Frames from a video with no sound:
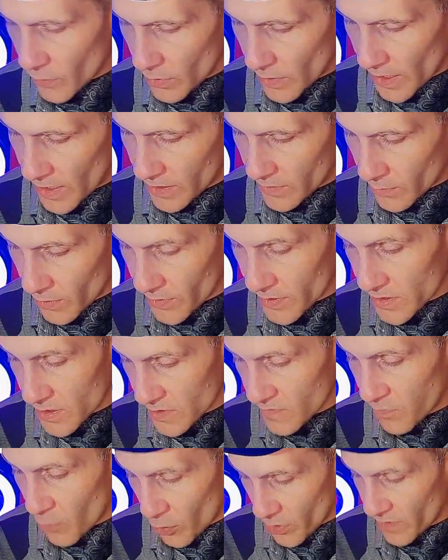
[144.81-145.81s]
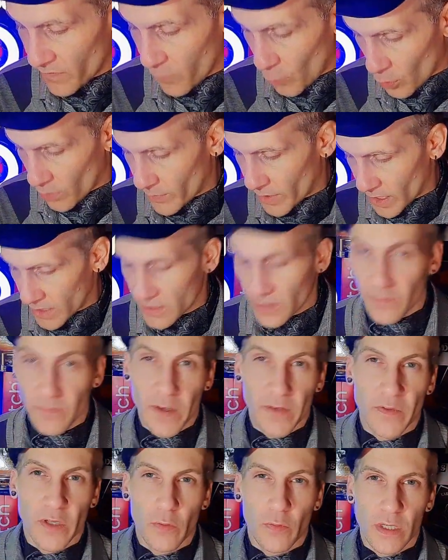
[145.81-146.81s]
full length, well, this is 44 minutes and
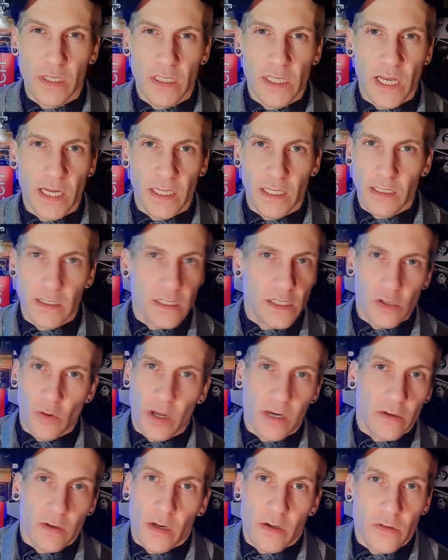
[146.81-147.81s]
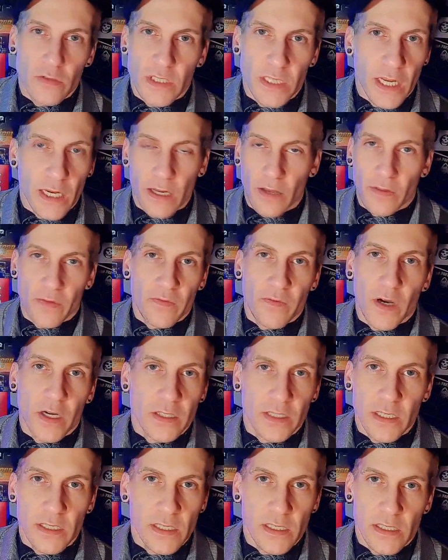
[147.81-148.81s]
51 seconds, so I don't understand how the
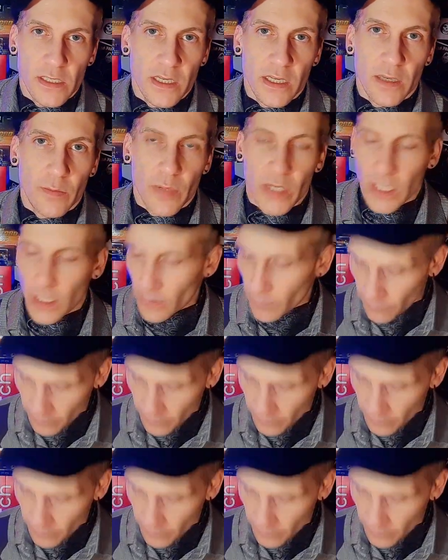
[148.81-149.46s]
fuck this is an EP.